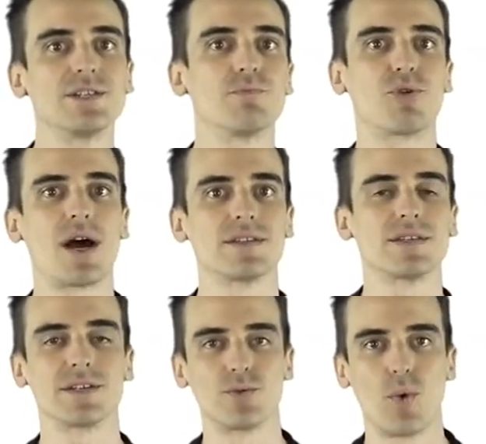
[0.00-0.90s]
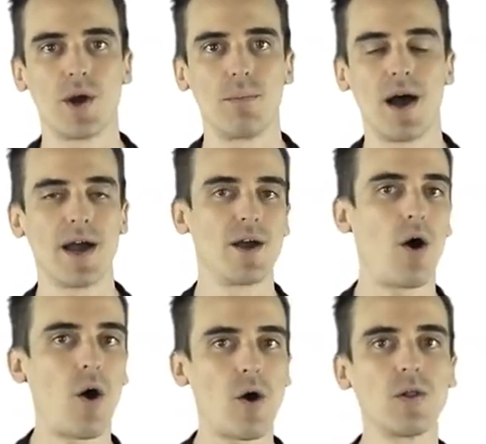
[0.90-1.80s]
is a process whereby
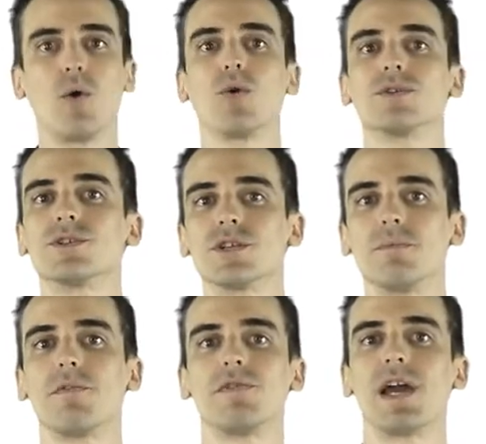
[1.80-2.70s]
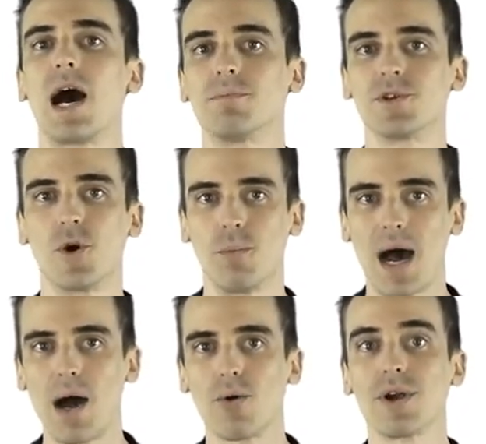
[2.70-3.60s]
all or some of the optical
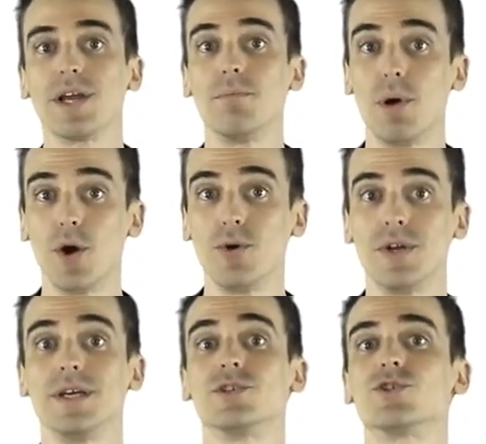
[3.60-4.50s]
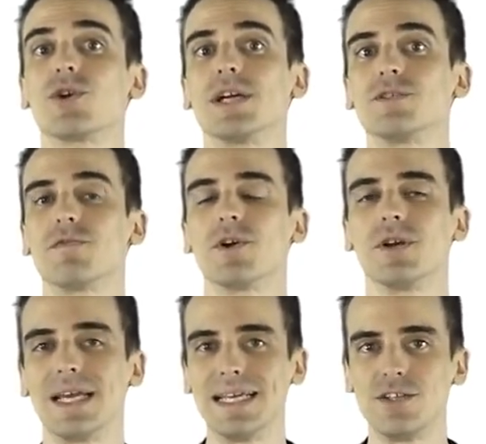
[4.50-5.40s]
power in a mode is
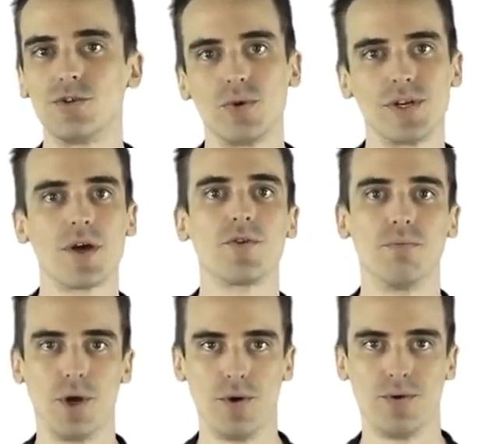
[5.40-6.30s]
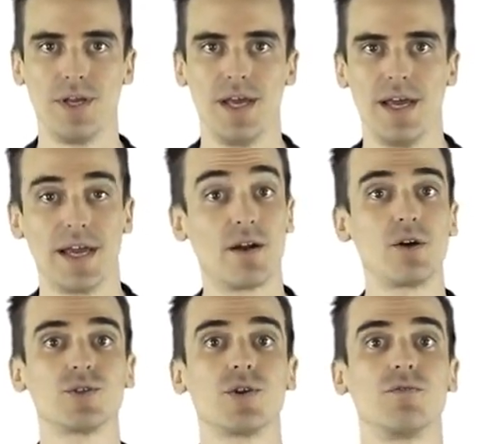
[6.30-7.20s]
transferred into another mode. It
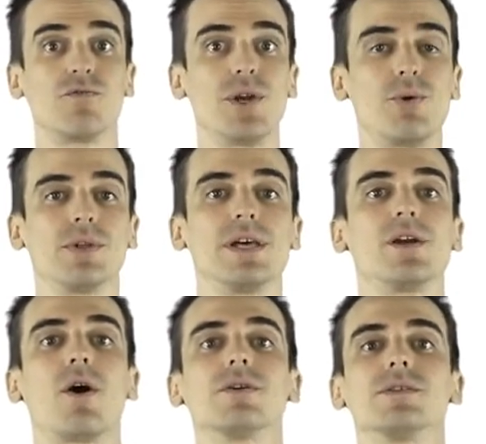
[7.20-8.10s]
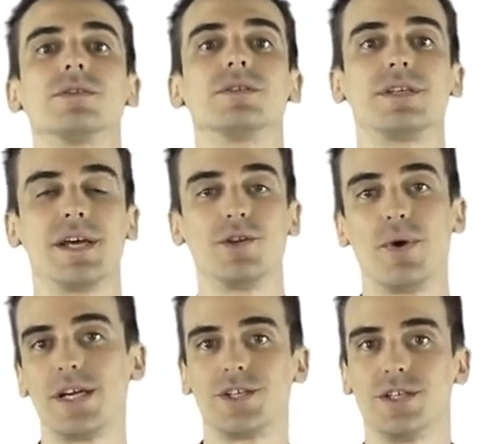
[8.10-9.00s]
also frequently causes
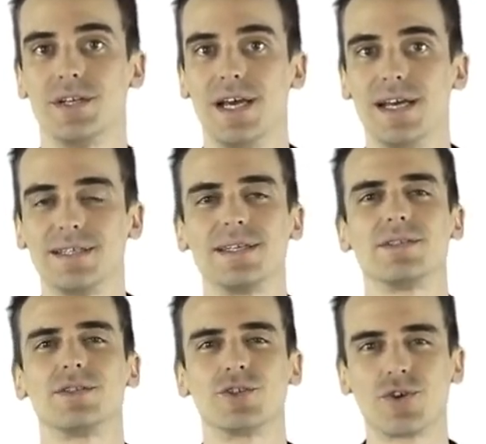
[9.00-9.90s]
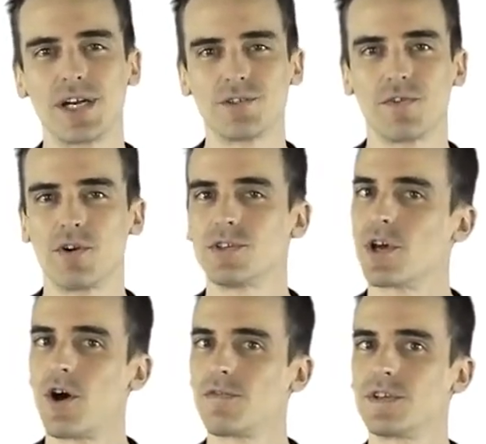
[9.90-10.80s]
attenuation, since the transfer is
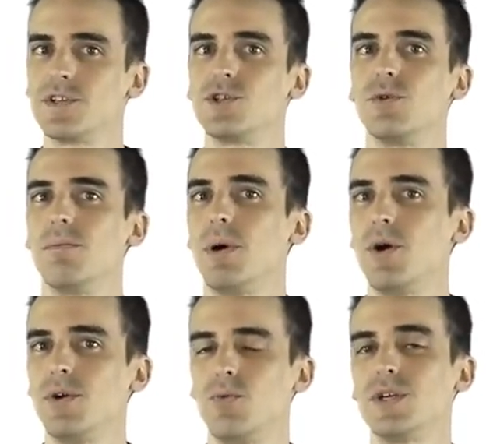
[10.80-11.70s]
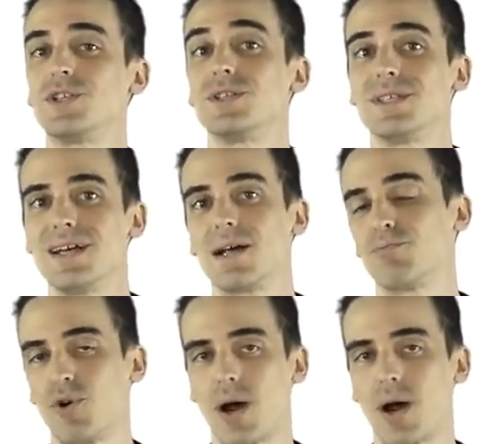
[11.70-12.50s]
often to a mode which does not